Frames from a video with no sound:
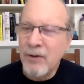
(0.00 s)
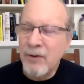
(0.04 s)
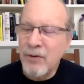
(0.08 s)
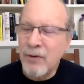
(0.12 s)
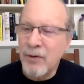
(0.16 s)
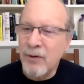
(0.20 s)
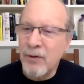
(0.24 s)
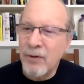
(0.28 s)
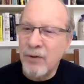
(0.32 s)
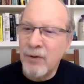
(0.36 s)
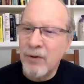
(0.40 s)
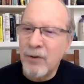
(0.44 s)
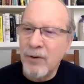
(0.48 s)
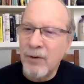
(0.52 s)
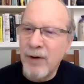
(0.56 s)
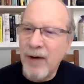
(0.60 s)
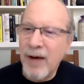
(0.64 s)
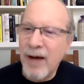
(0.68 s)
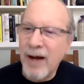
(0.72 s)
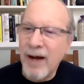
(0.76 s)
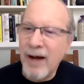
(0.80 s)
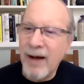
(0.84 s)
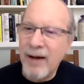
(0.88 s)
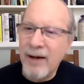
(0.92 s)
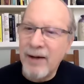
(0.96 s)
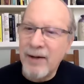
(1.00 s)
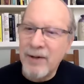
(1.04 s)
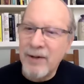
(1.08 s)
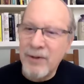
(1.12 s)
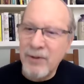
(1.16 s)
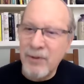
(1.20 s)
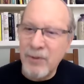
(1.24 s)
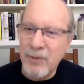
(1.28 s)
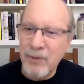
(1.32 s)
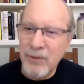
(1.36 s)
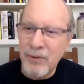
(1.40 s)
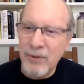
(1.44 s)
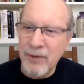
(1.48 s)
turn your eyes
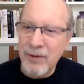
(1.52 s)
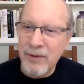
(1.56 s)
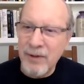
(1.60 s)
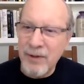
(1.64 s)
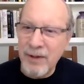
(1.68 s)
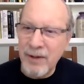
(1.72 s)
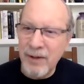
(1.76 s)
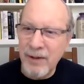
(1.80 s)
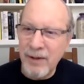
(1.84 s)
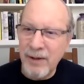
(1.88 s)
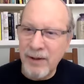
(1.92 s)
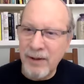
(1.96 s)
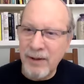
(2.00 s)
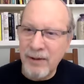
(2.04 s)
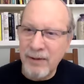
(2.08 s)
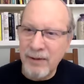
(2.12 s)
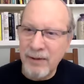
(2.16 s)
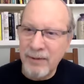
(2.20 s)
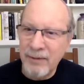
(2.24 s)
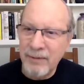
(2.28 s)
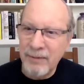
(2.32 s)
toward the ceiling.